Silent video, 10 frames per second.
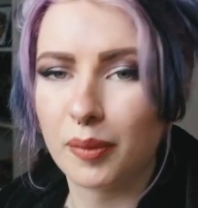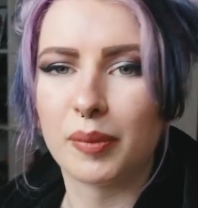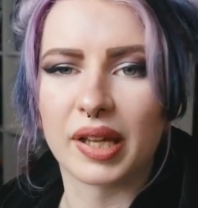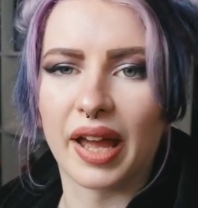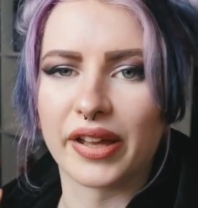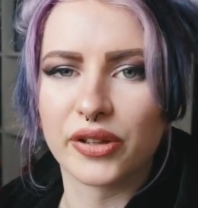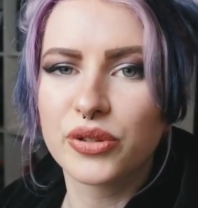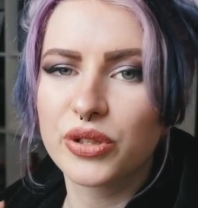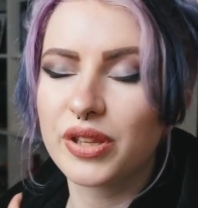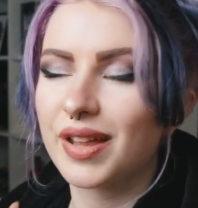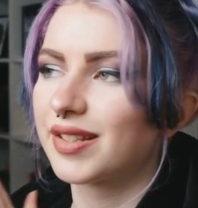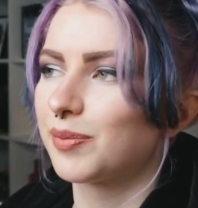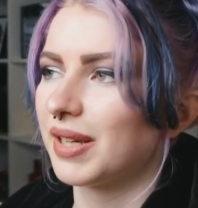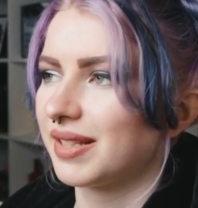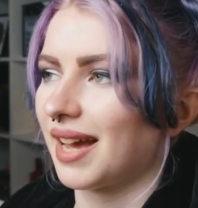But yeah, usually that
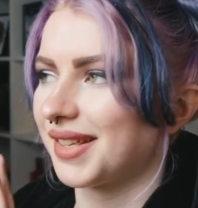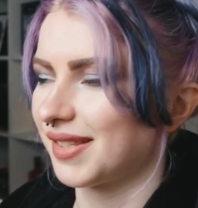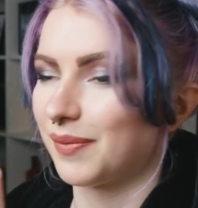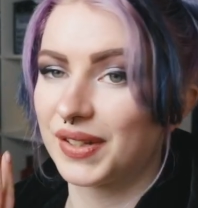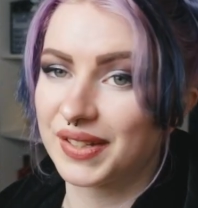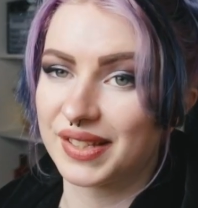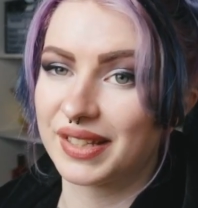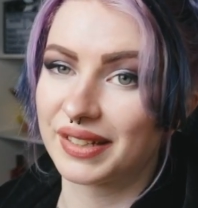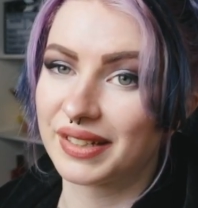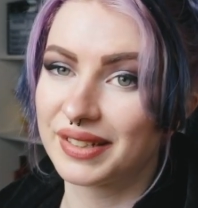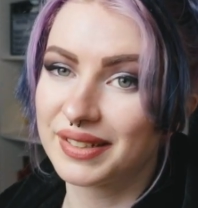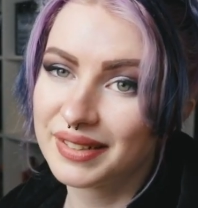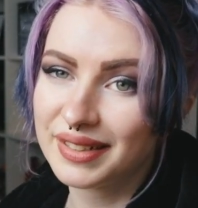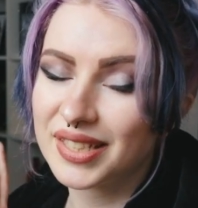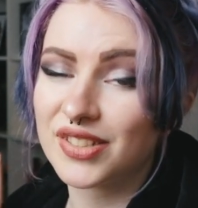space has something sitting in it.
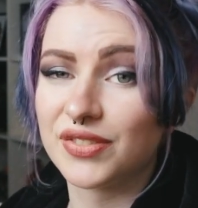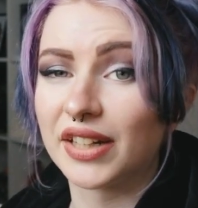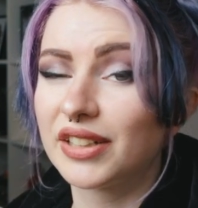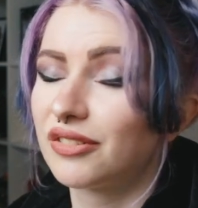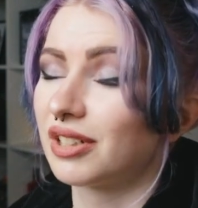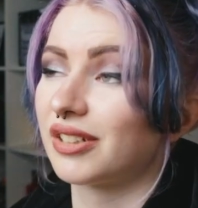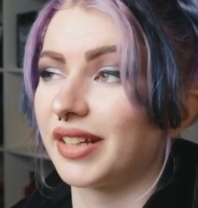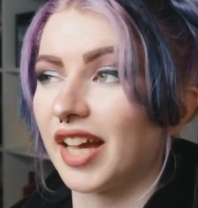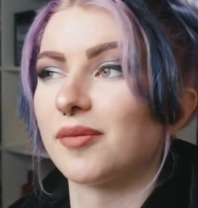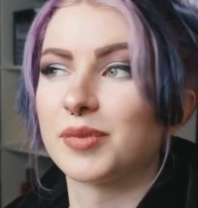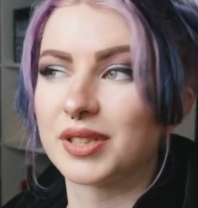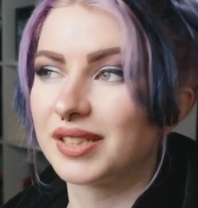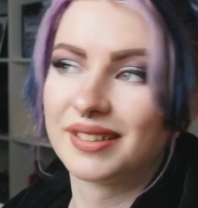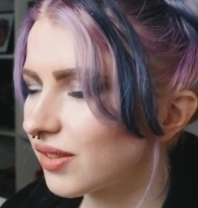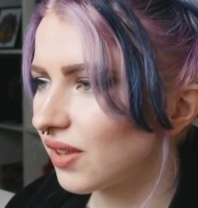It's very rarely
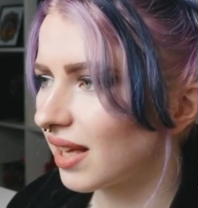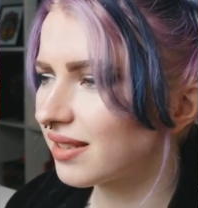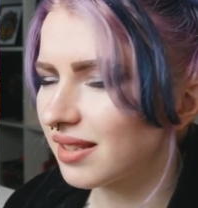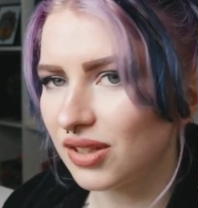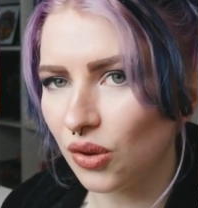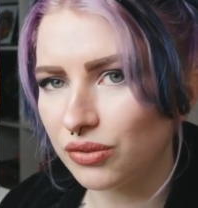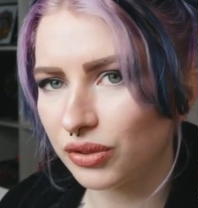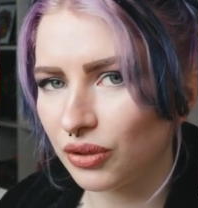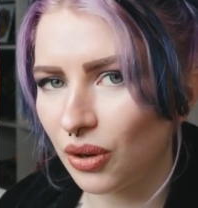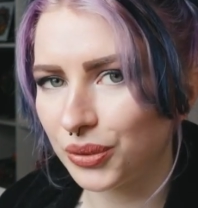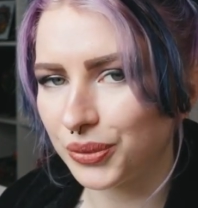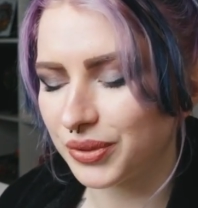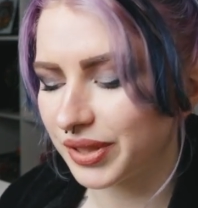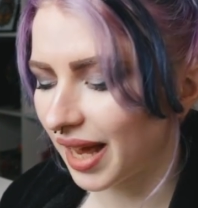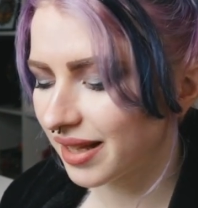empty. So that's the overall
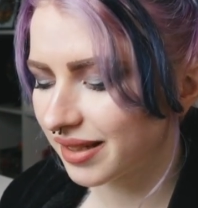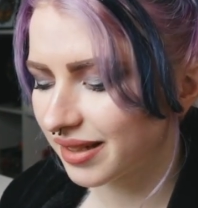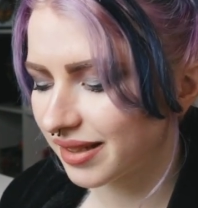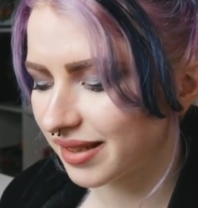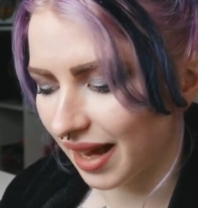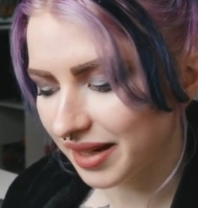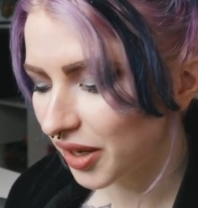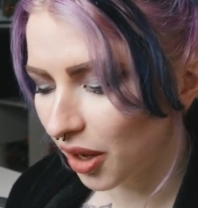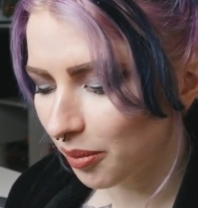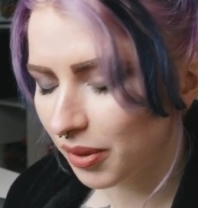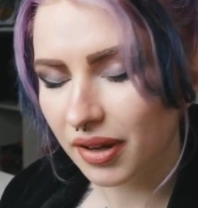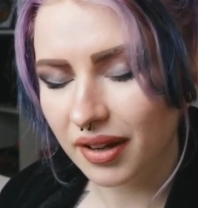desk setup.